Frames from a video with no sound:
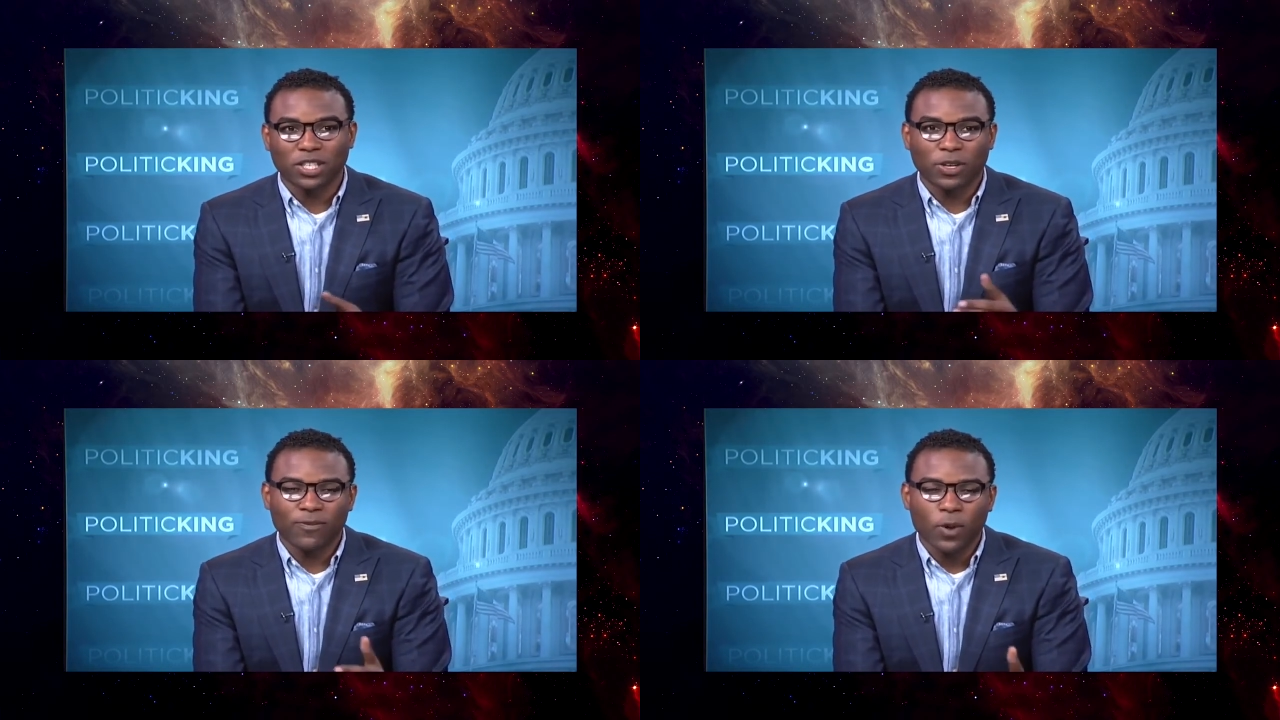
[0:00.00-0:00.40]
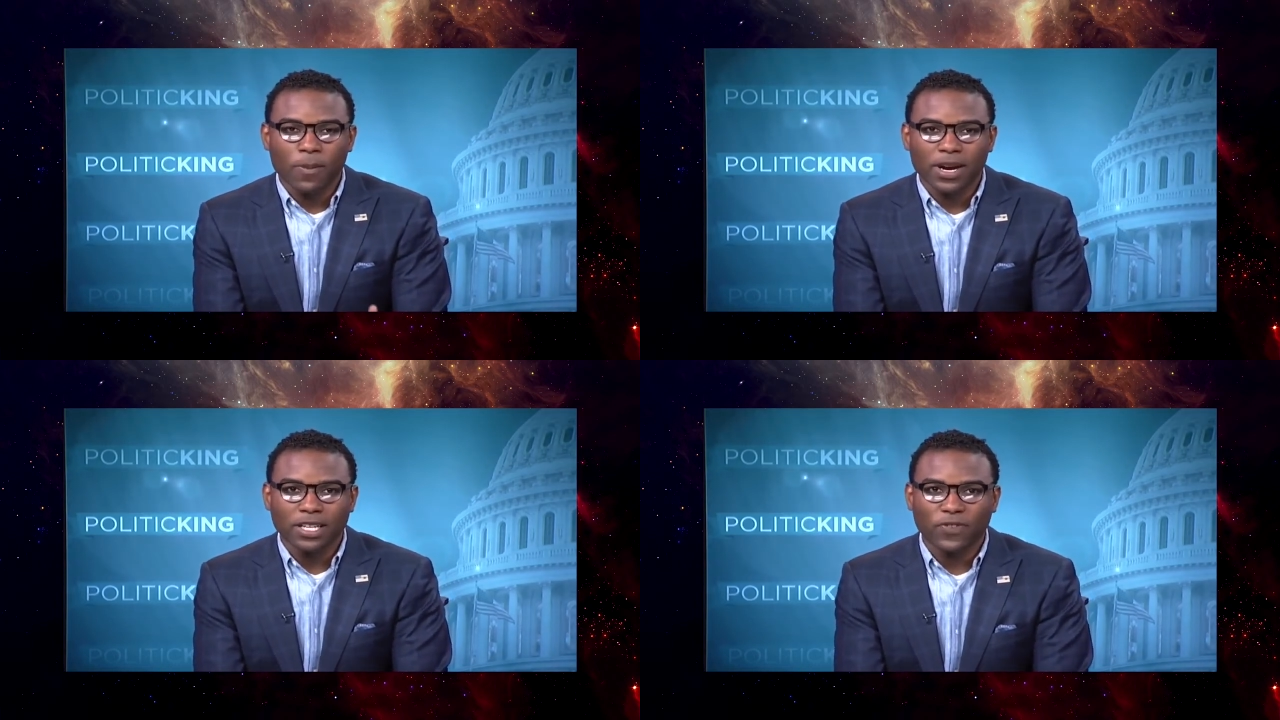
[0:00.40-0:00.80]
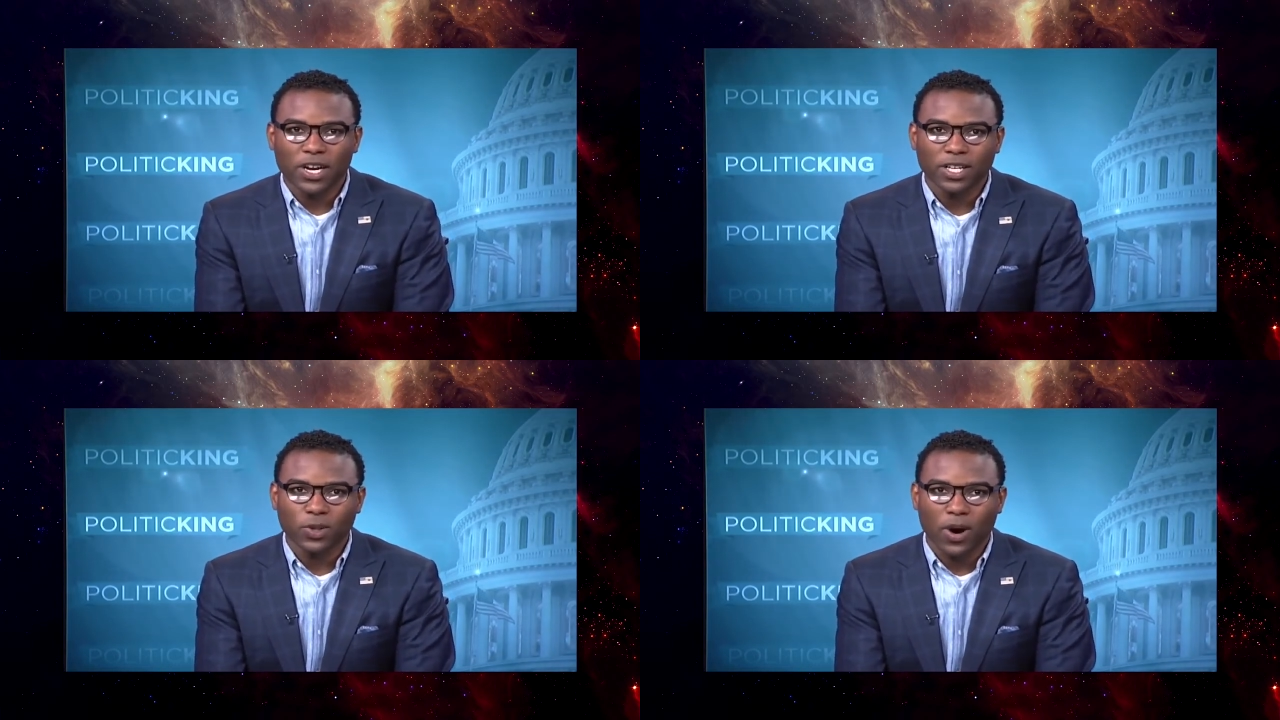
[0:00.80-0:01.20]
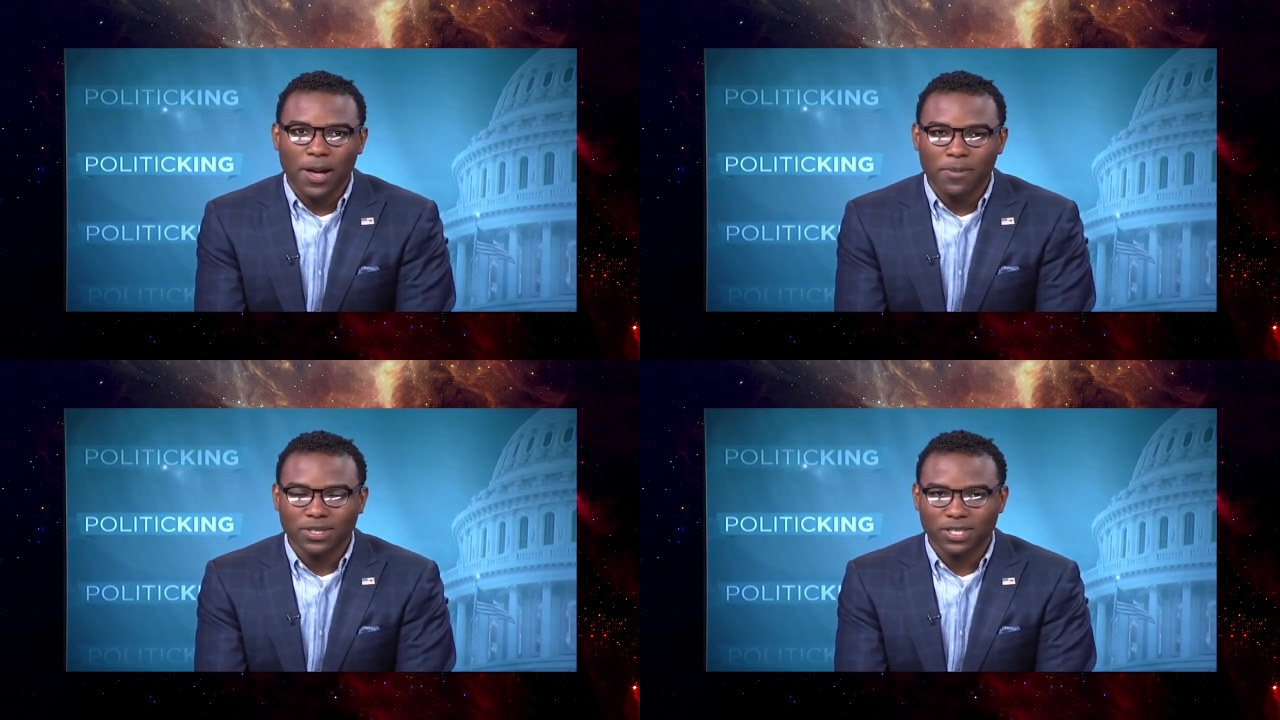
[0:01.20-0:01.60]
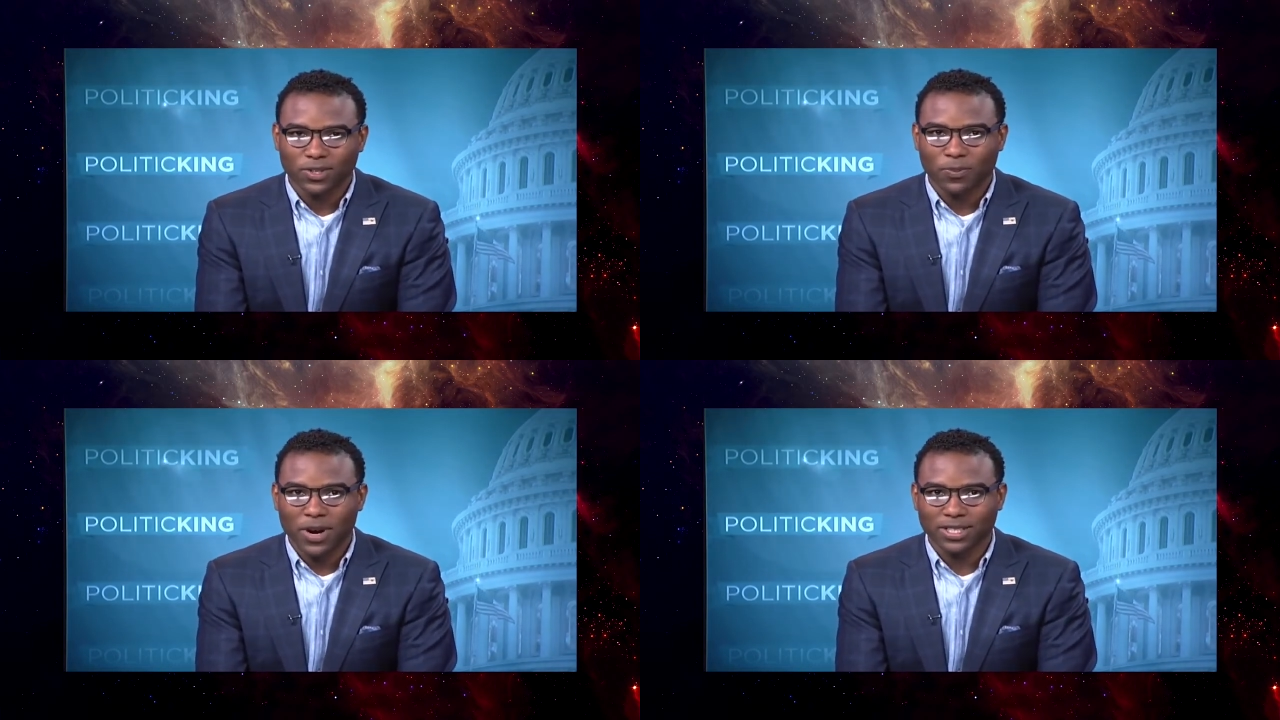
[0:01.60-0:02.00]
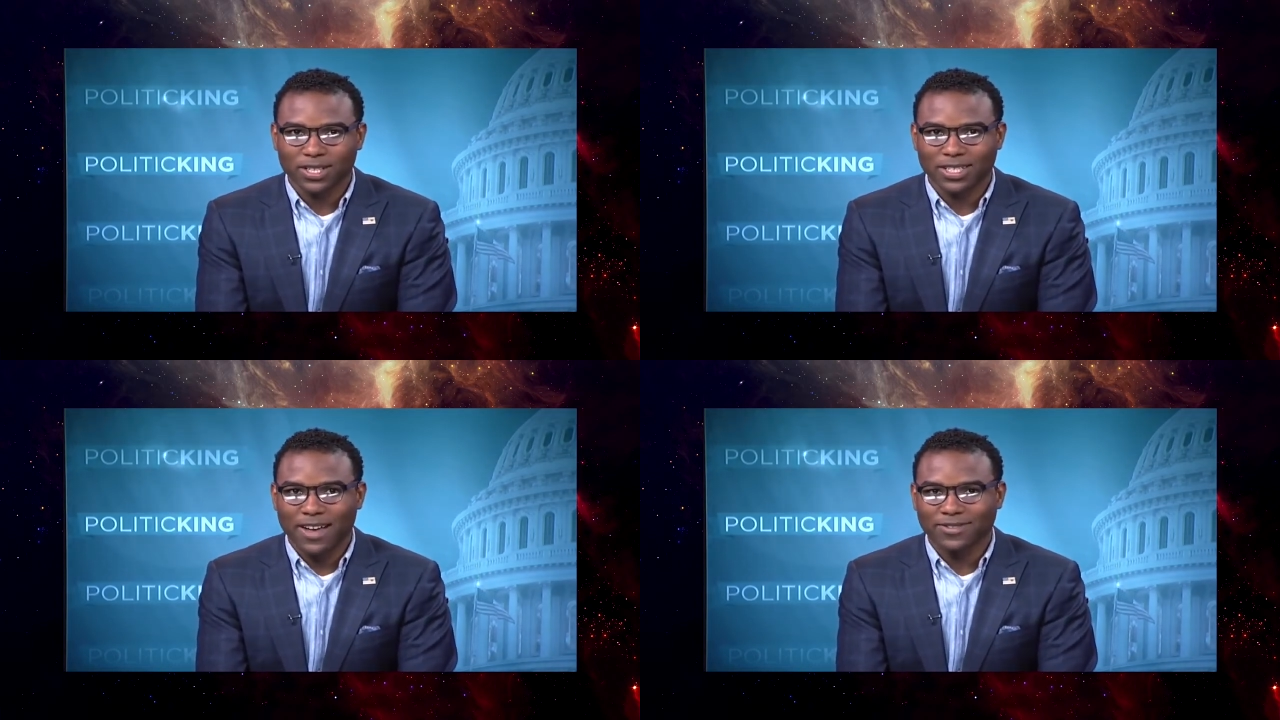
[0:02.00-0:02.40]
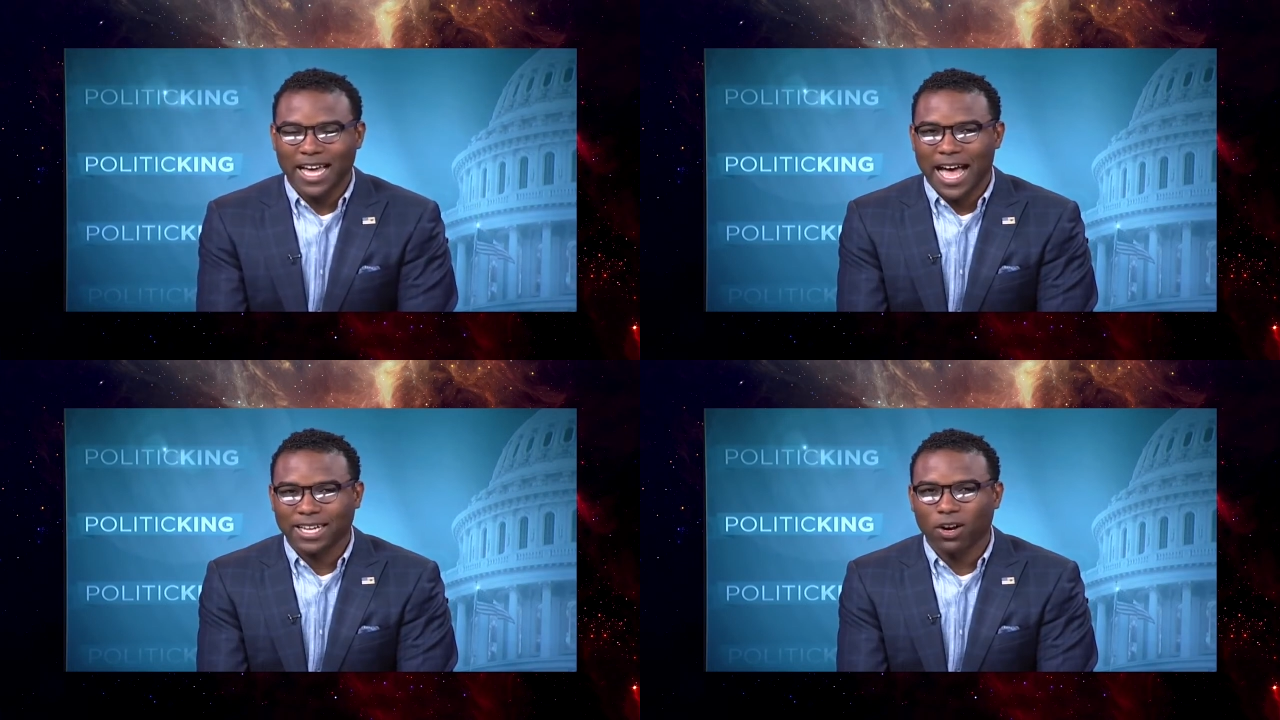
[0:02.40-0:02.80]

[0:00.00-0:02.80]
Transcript: to give more money funding to our embassy so the president doesn't have to act.